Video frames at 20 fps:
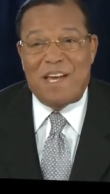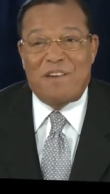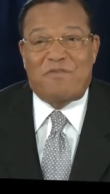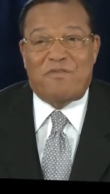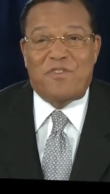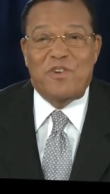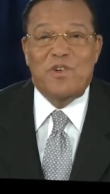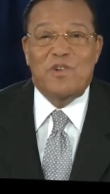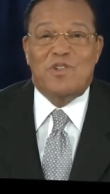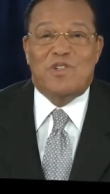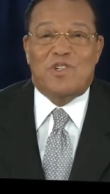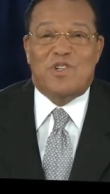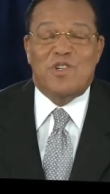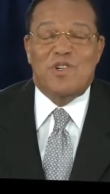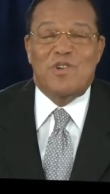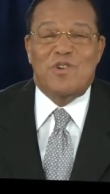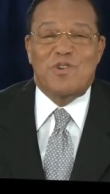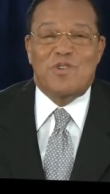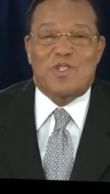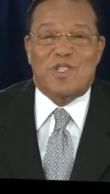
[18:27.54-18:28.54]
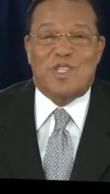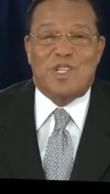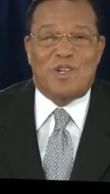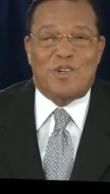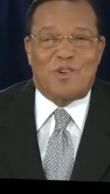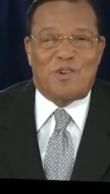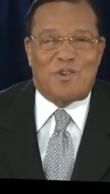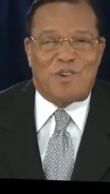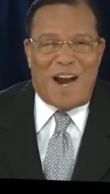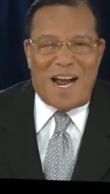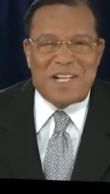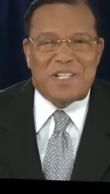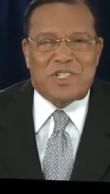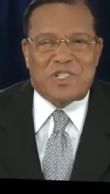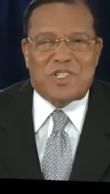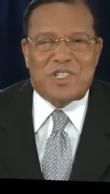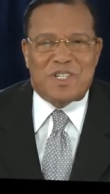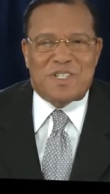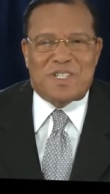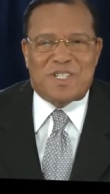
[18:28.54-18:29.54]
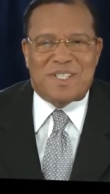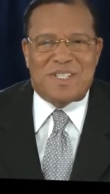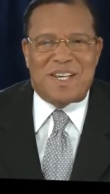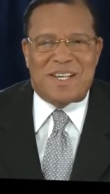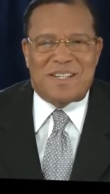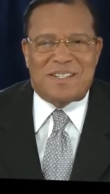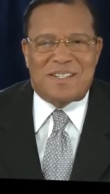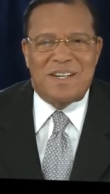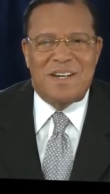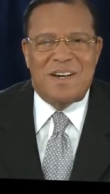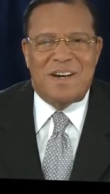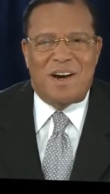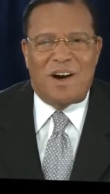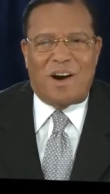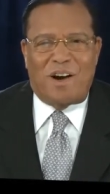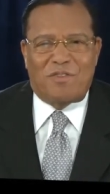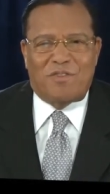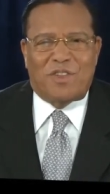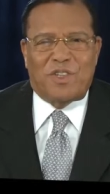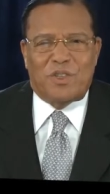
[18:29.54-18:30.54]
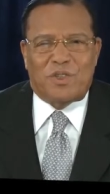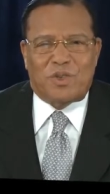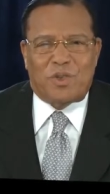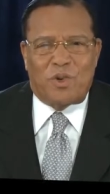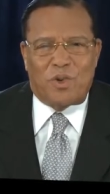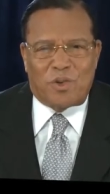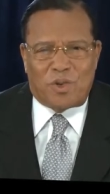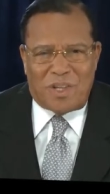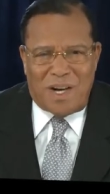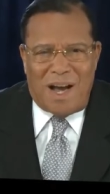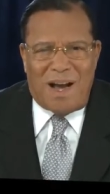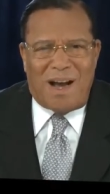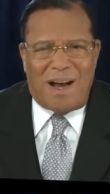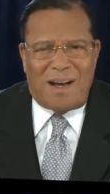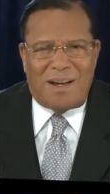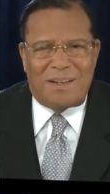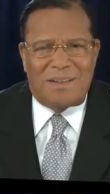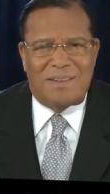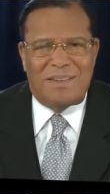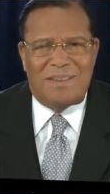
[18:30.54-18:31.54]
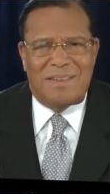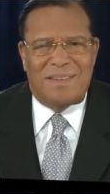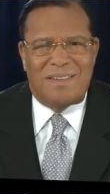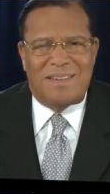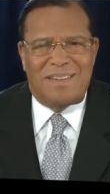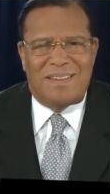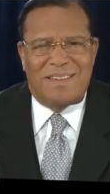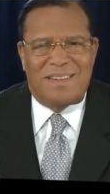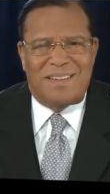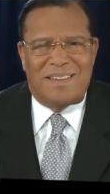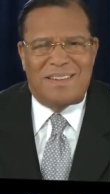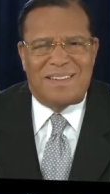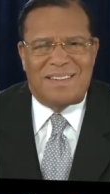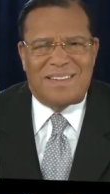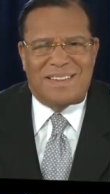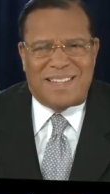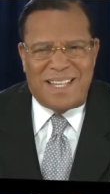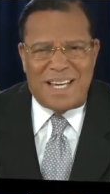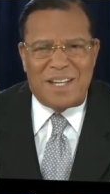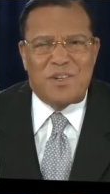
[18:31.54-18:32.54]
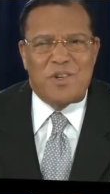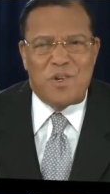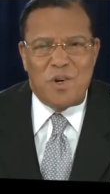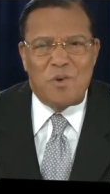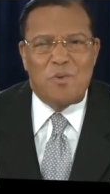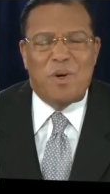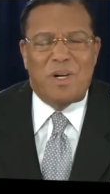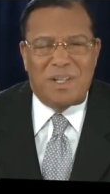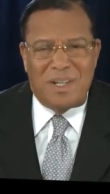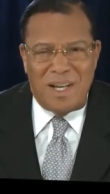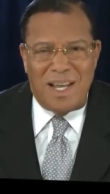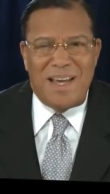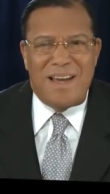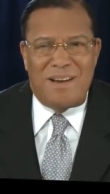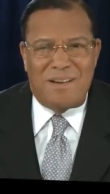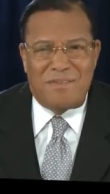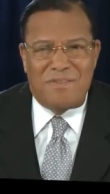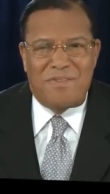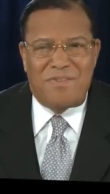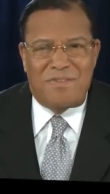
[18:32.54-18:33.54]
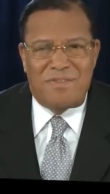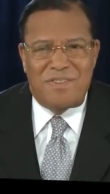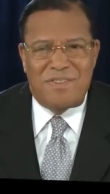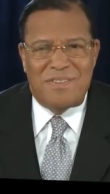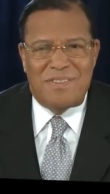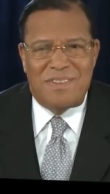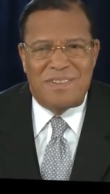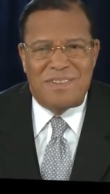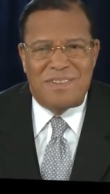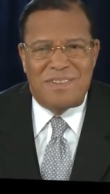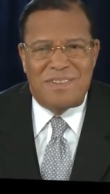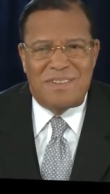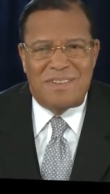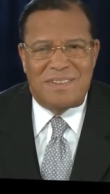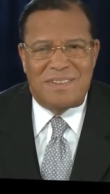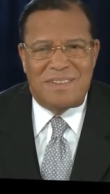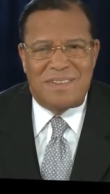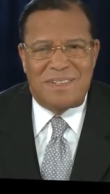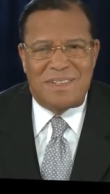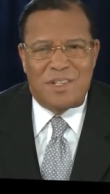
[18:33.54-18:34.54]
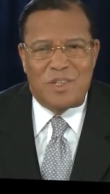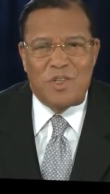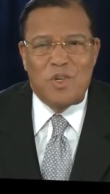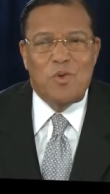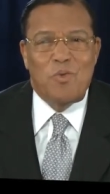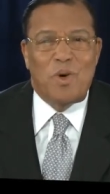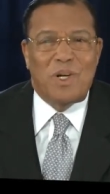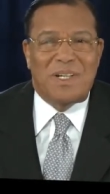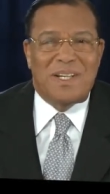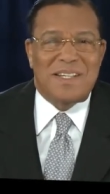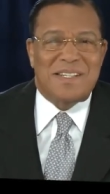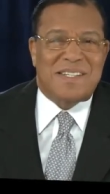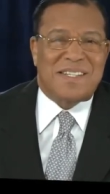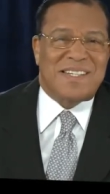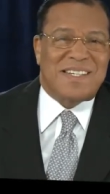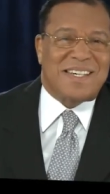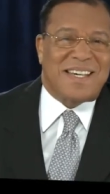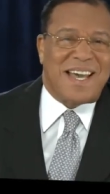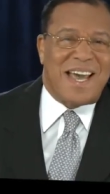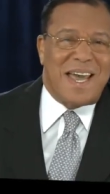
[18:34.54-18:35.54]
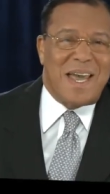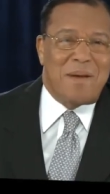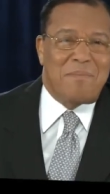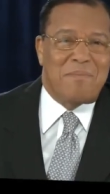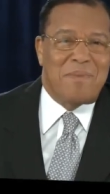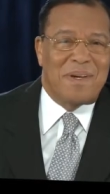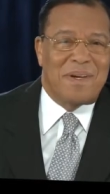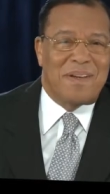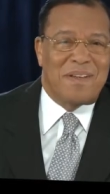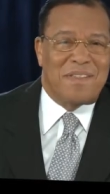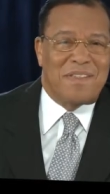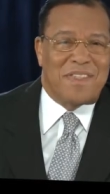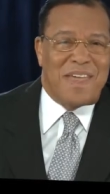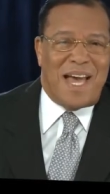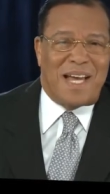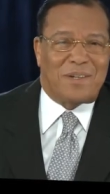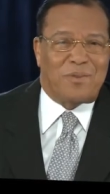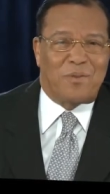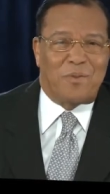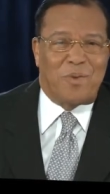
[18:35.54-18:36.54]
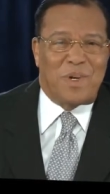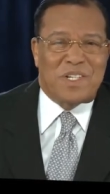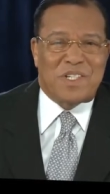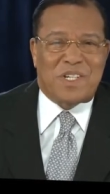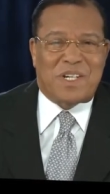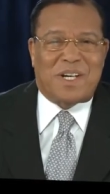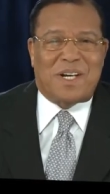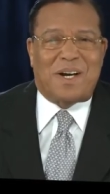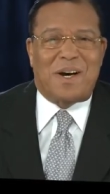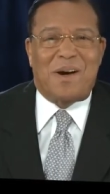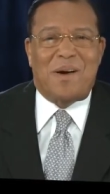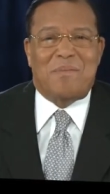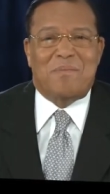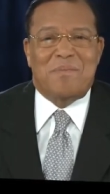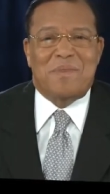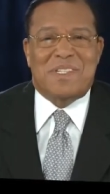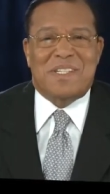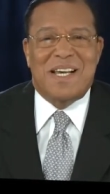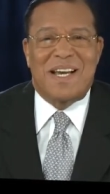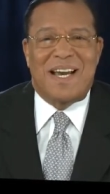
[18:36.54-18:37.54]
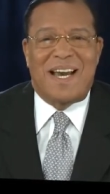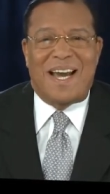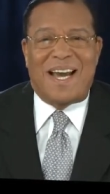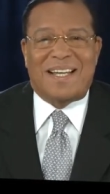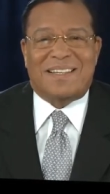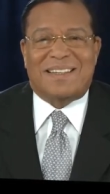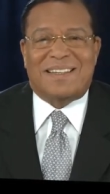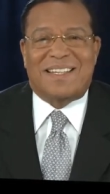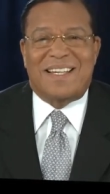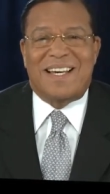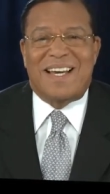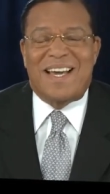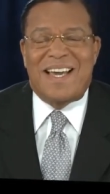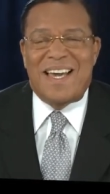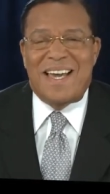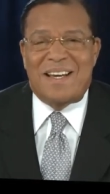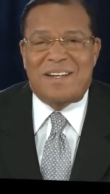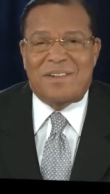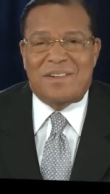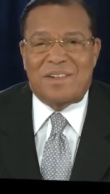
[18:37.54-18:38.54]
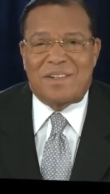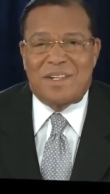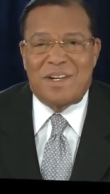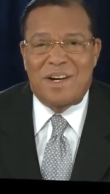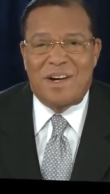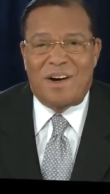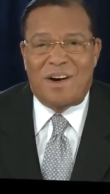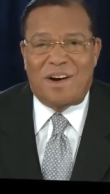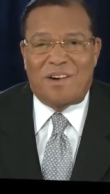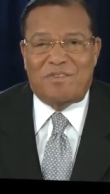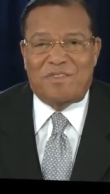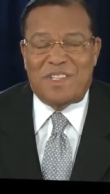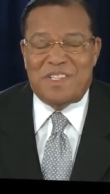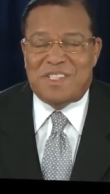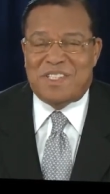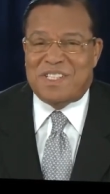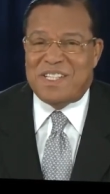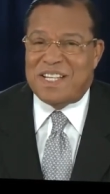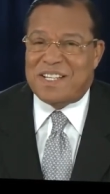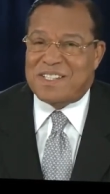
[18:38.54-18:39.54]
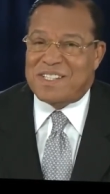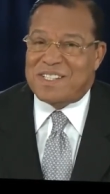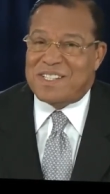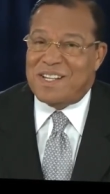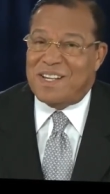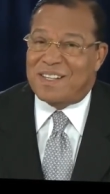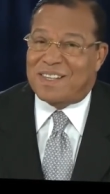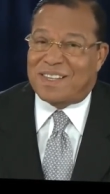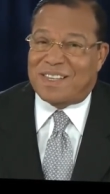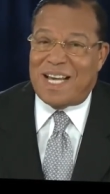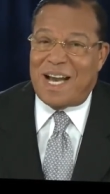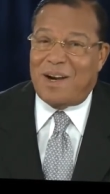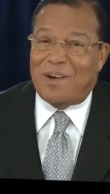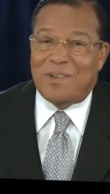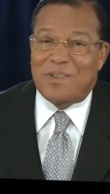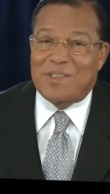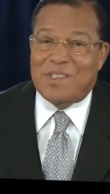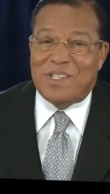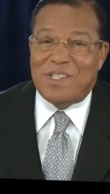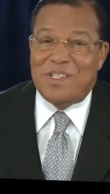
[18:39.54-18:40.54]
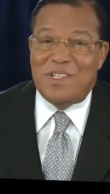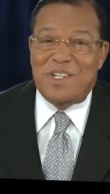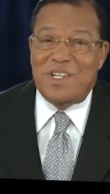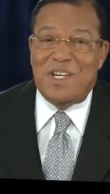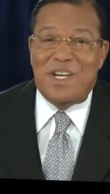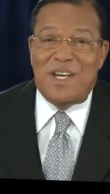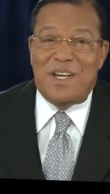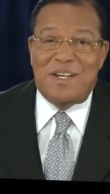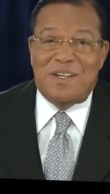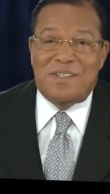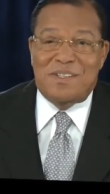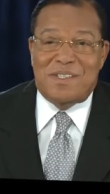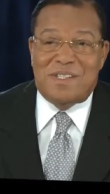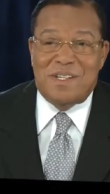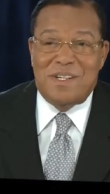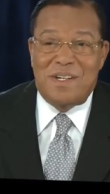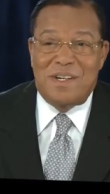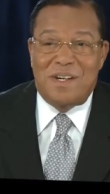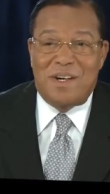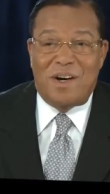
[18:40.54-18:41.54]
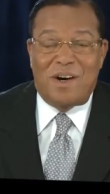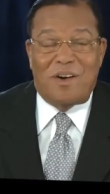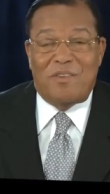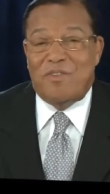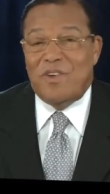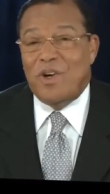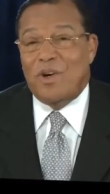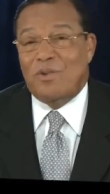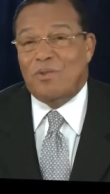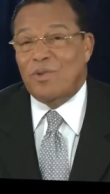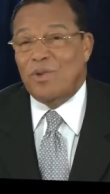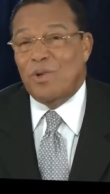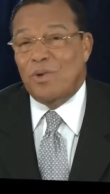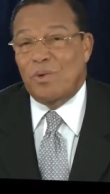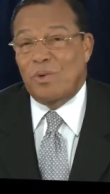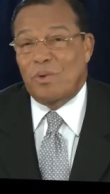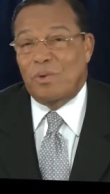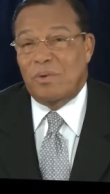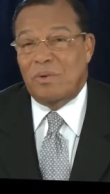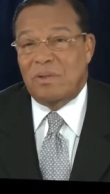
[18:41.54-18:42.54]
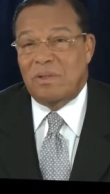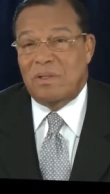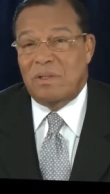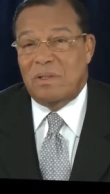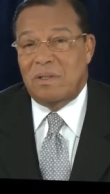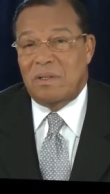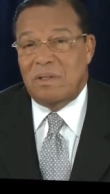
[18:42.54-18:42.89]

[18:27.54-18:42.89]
If you choose the righteousness of the Torah, then you will live. You will escape that which comes at the end of the six thousand years of your rule.